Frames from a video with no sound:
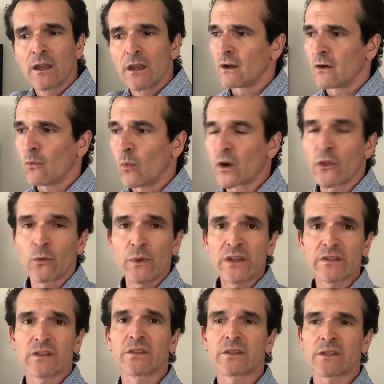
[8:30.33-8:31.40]
One of the
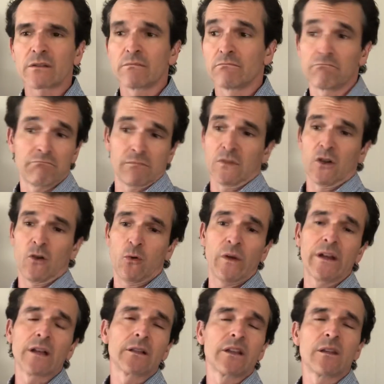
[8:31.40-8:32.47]
reasons,
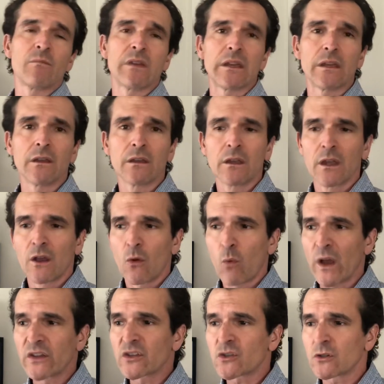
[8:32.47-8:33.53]
critically to me,
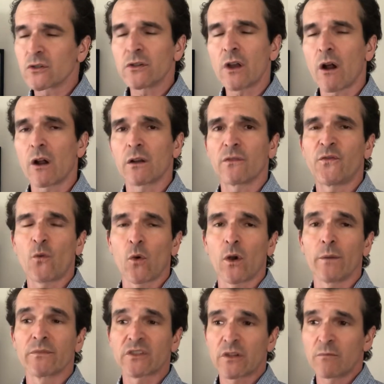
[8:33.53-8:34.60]
why certain art
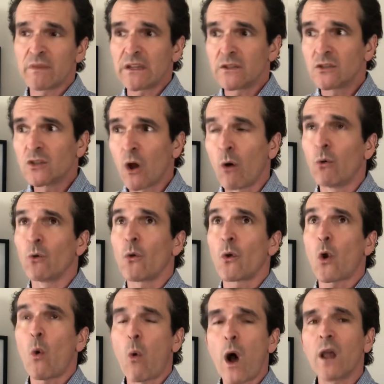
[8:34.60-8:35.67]
forms to me don't
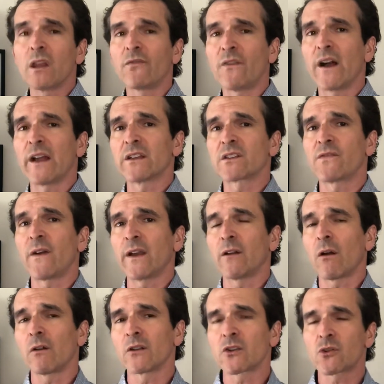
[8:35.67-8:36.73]
qualify as fine
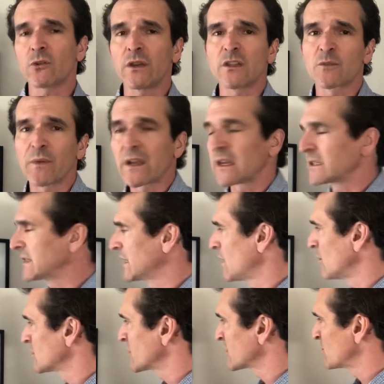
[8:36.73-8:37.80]
artistry is because they
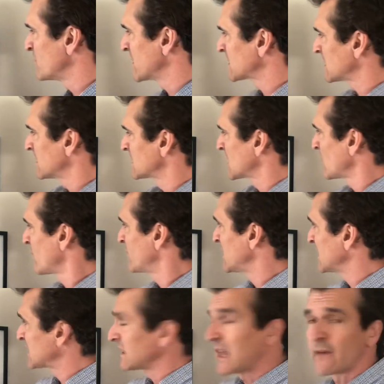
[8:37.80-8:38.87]
don't just miss on some of
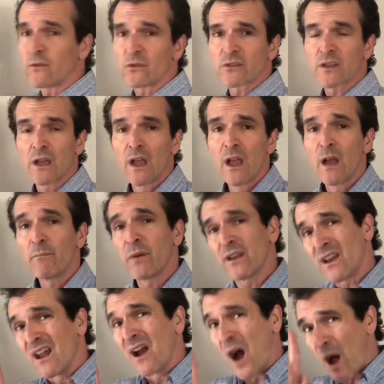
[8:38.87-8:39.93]
these levels,
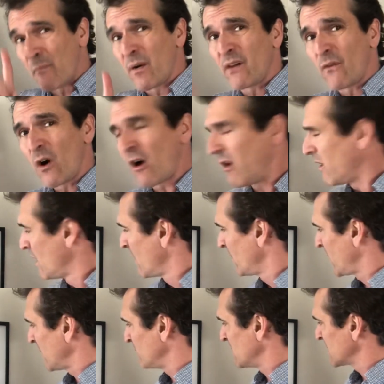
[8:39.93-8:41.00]
but above all,
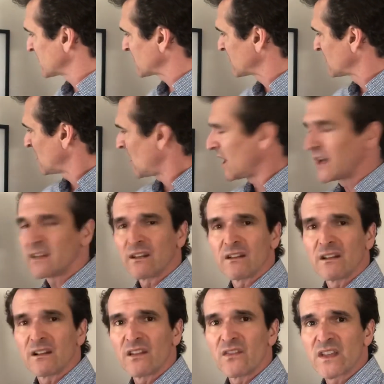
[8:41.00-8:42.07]
they miss on
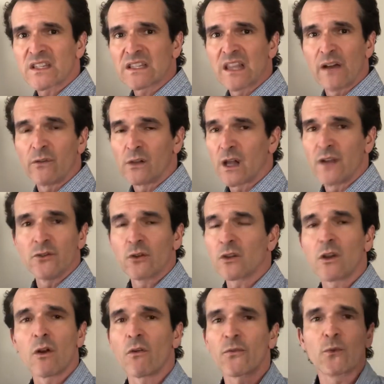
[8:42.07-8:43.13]
this level. And you can
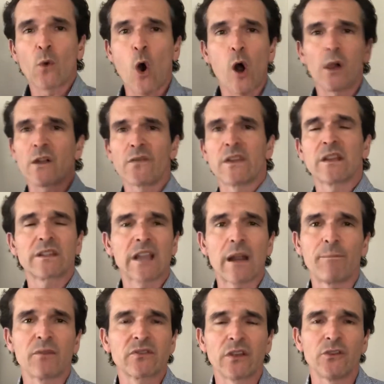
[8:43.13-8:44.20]
go through all of the
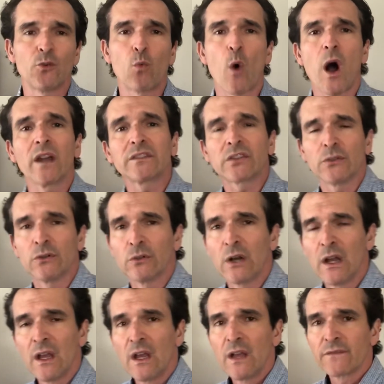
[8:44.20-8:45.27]
examples that you want to
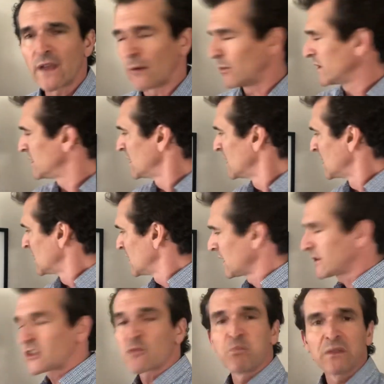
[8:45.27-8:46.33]
that would
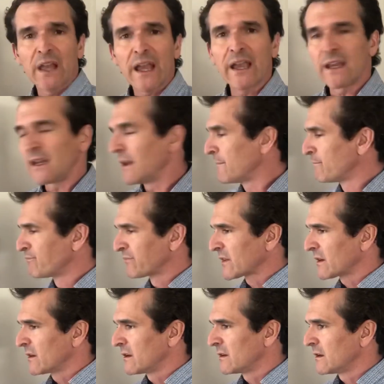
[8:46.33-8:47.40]
explain
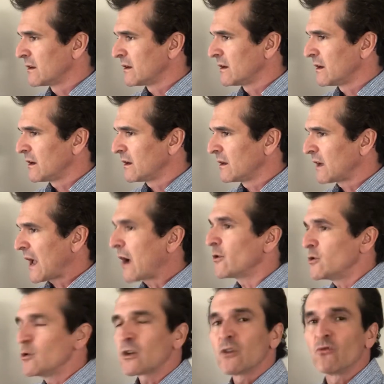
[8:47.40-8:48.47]
how
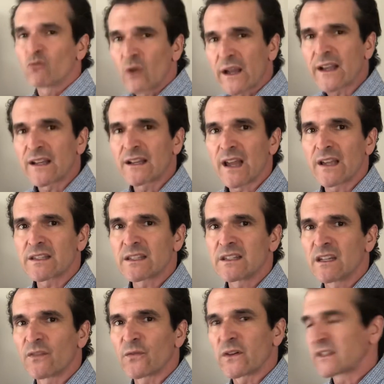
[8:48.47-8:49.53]
you can recognize the
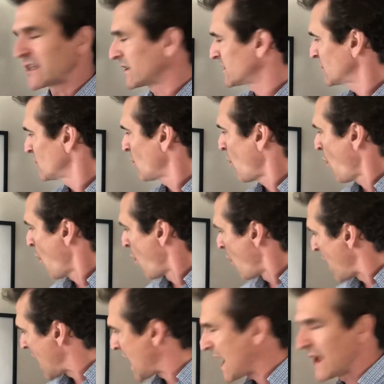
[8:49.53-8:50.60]
difference as to
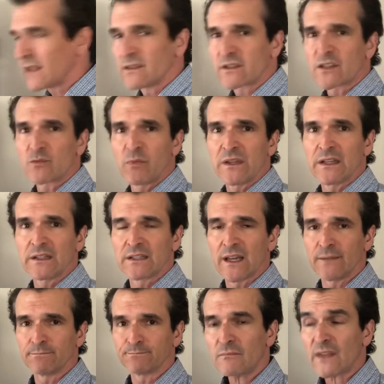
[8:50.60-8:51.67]
why this is being
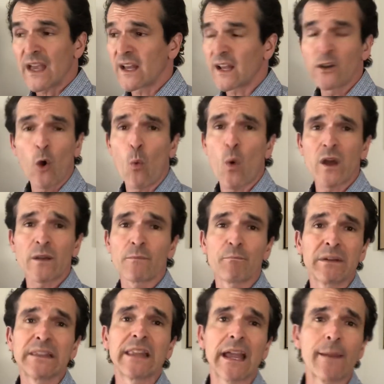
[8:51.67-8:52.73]
done. And I don't want to
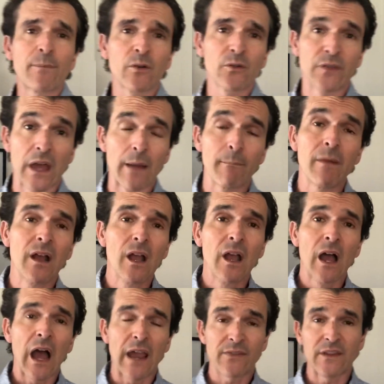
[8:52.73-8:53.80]
belabor them.
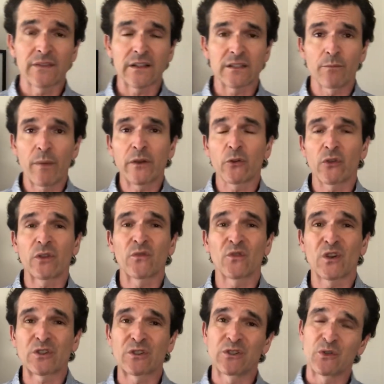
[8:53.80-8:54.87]
I think that's a better thing for
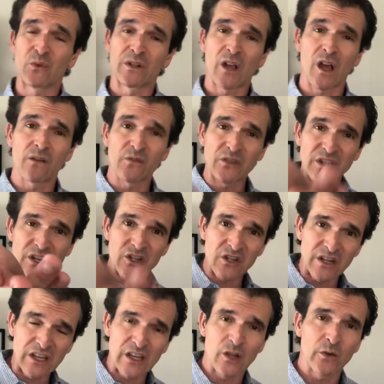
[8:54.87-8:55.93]
us to do in conversation
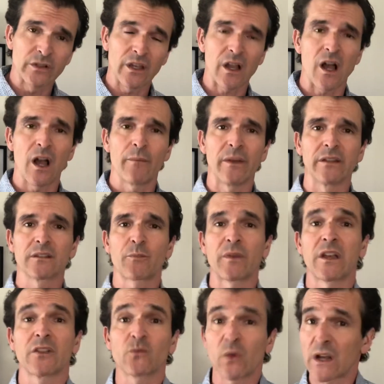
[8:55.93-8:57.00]
here in the comments,
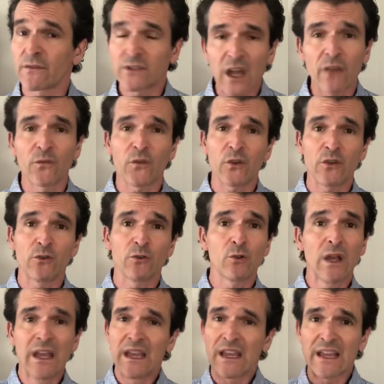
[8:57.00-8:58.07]
because what I've done for you
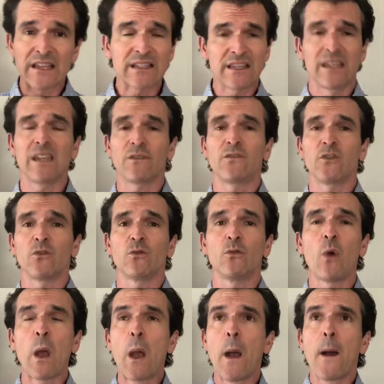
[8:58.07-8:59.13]
is give
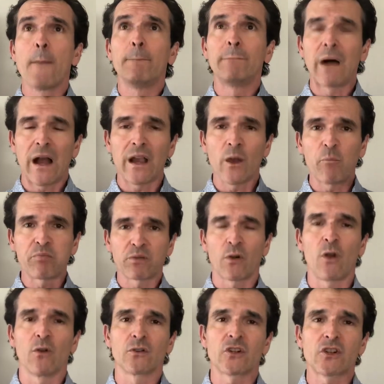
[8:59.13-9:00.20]
you my
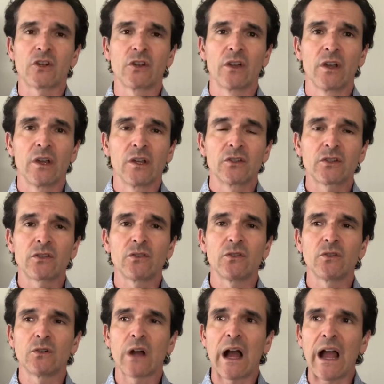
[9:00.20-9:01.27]
approach
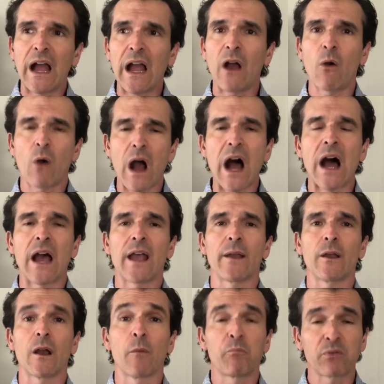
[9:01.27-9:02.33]
to how
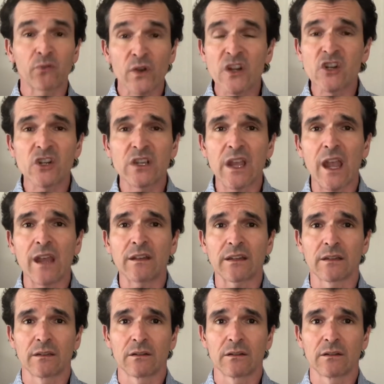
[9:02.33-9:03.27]
I appreciate